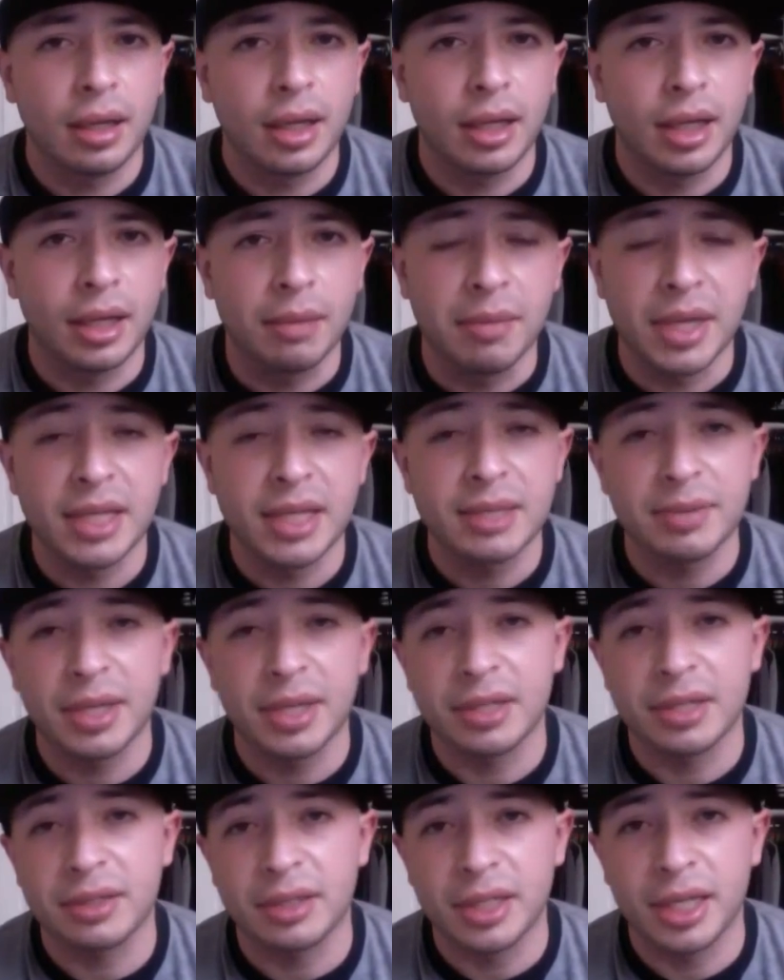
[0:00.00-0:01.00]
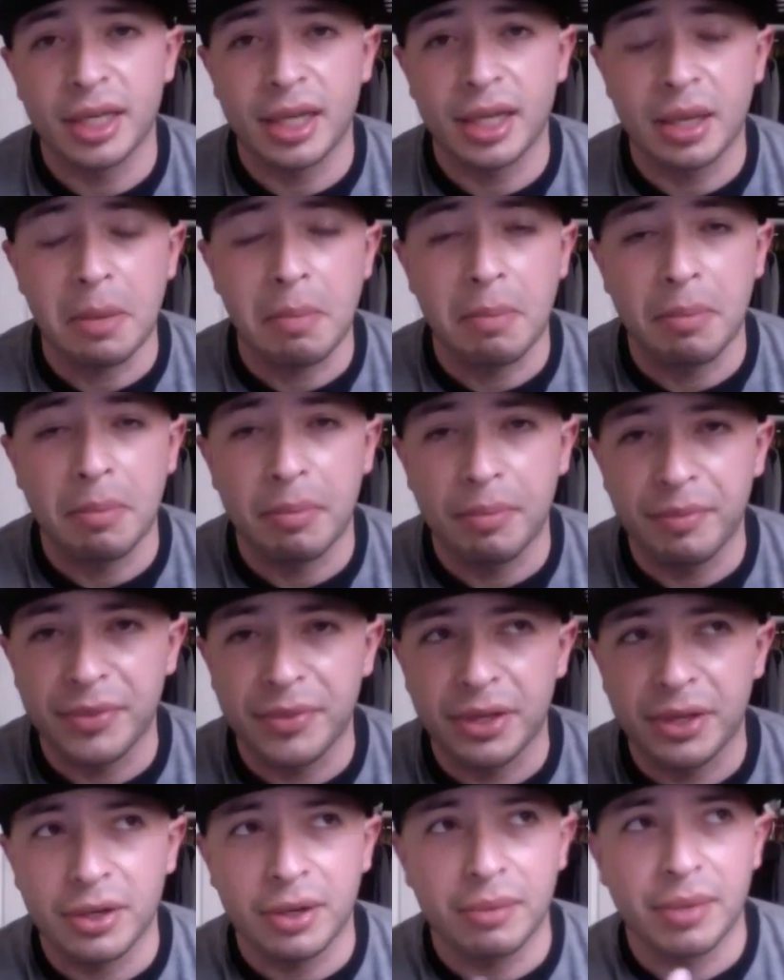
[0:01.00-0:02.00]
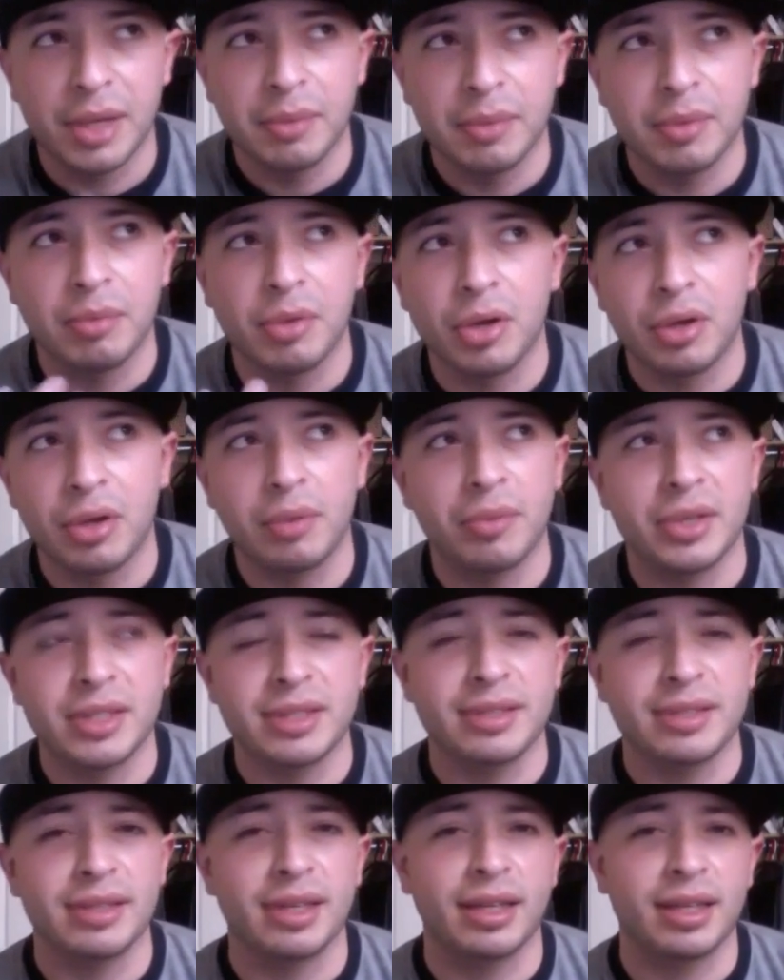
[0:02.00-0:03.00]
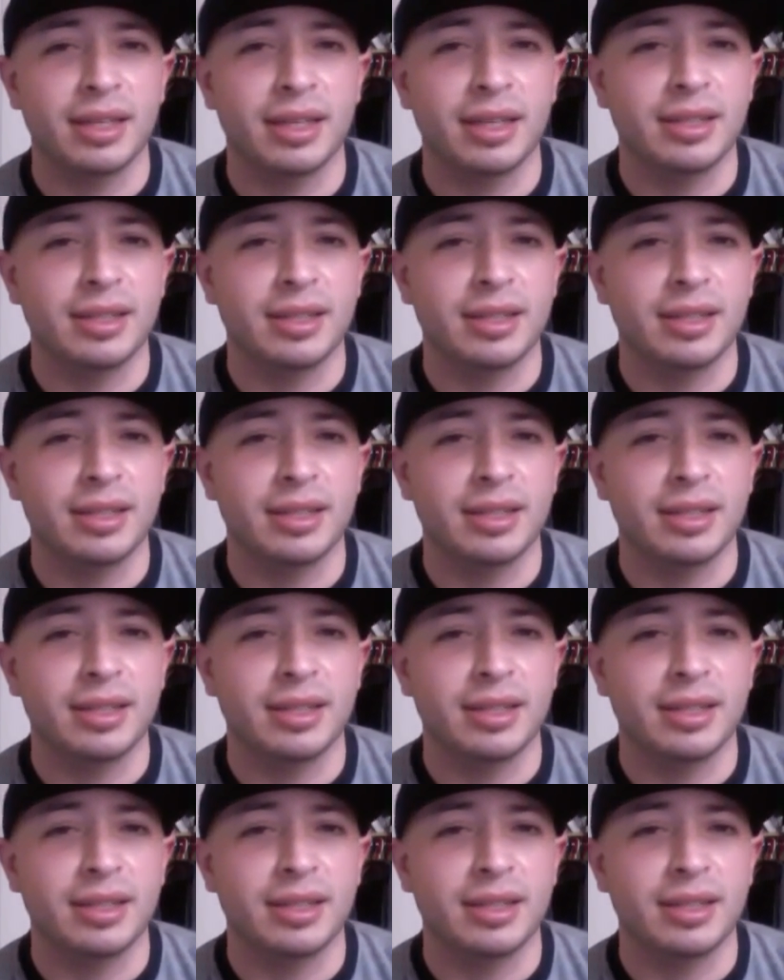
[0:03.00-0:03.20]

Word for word: It may smash on DN and you know it might be broken, but just like